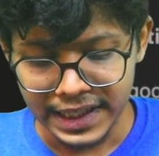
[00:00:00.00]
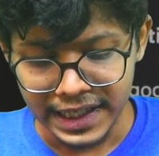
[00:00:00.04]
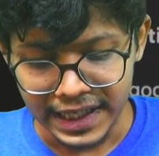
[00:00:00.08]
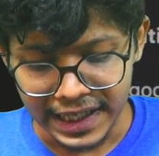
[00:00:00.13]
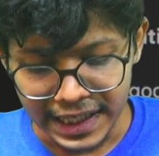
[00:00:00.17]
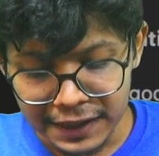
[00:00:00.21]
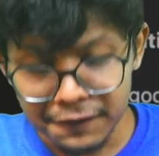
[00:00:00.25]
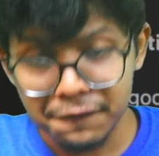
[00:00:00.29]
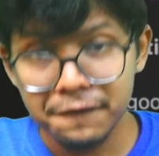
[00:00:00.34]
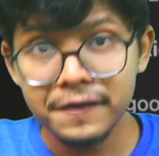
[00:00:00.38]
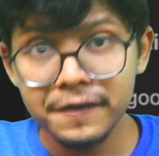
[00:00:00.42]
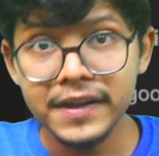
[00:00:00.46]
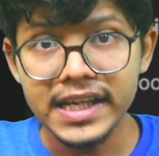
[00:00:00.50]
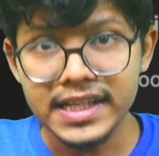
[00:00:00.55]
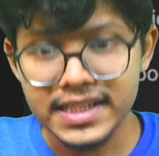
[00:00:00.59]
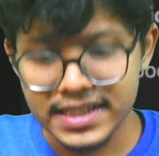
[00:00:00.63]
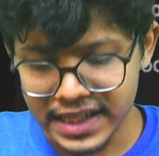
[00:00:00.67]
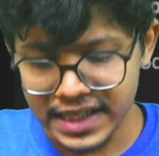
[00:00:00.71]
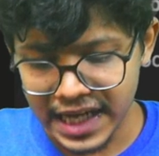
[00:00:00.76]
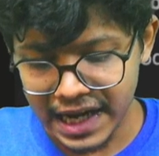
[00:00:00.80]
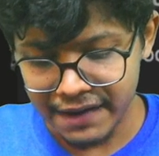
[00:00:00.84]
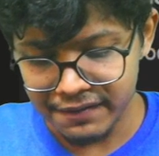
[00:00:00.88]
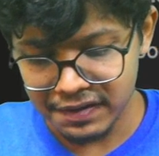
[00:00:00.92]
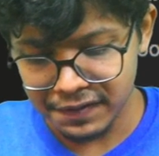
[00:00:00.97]
If yes,
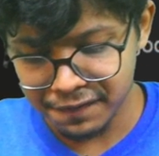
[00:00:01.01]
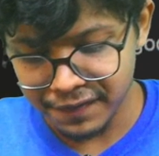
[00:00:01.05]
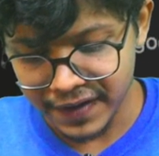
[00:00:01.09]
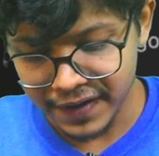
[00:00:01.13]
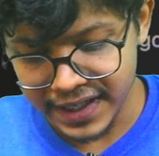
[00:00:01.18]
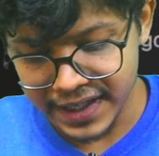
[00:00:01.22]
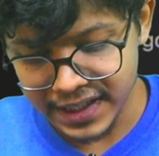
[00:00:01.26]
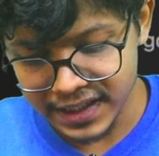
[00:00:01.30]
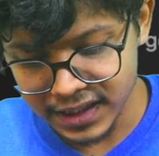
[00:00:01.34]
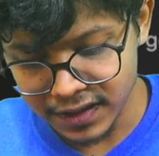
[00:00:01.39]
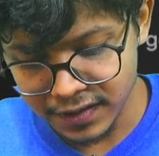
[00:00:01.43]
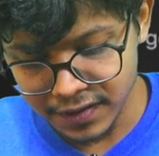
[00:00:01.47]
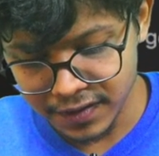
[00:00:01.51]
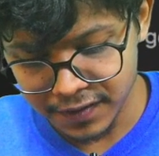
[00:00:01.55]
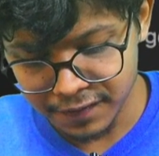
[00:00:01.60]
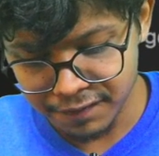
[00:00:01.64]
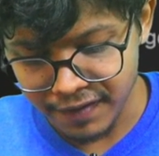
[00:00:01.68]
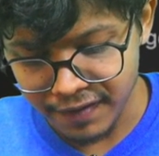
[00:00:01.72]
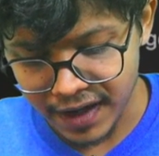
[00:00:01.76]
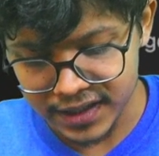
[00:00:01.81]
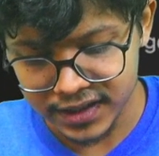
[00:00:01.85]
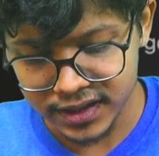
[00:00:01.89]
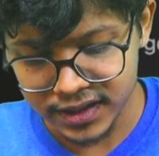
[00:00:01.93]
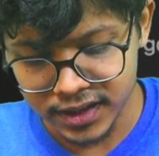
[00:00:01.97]
I will find the
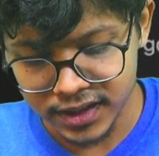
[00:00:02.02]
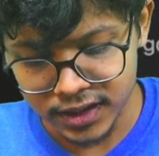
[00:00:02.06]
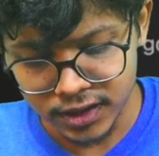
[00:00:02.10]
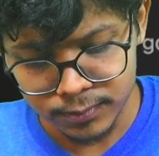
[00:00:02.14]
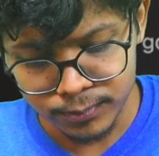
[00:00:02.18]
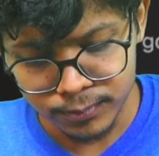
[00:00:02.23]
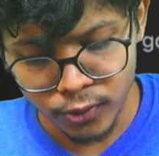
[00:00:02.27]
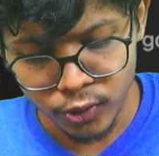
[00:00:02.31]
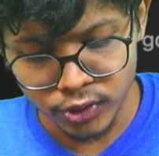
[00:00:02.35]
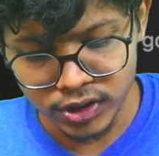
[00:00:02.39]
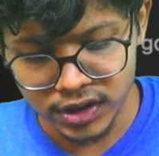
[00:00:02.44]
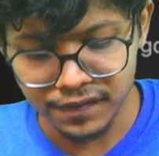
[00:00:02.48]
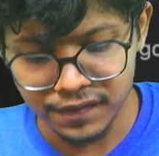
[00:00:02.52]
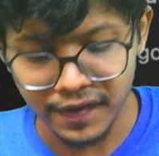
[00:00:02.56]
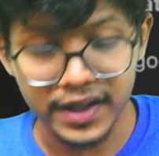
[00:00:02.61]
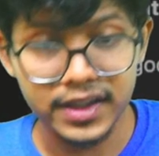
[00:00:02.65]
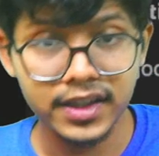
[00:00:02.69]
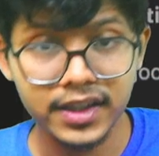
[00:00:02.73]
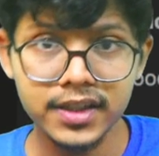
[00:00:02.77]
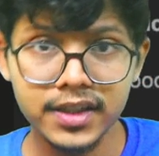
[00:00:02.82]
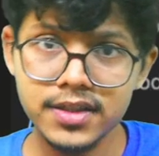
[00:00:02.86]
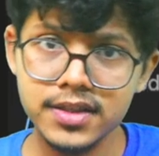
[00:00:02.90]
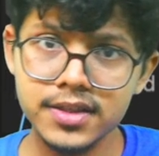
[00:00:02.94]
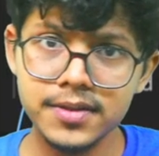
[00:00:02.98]
factor, both the
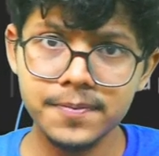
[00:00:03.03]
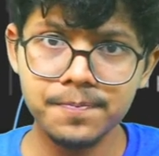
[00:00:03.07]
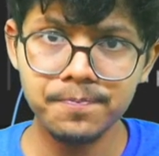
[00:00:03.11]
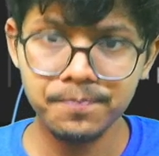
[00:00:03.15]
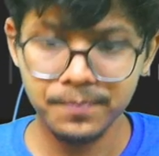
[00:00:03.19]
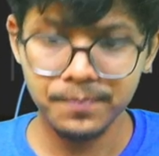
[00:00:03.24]
factors,